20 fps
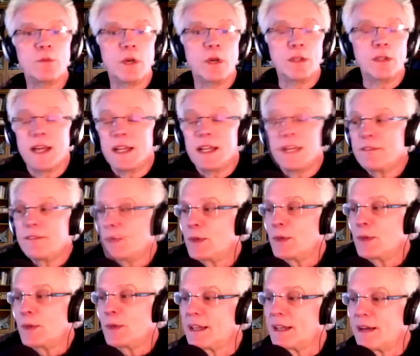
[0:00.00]
well, not everyone
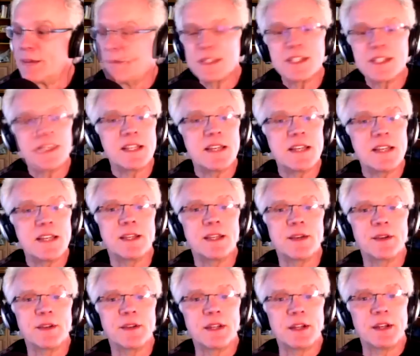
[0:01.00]
can come and see
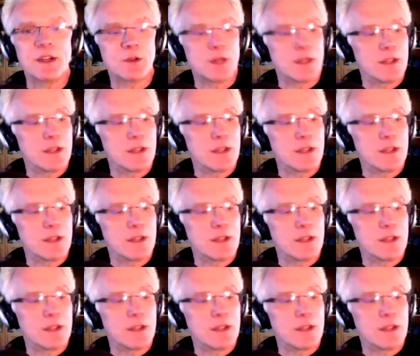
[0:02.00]
me. You know,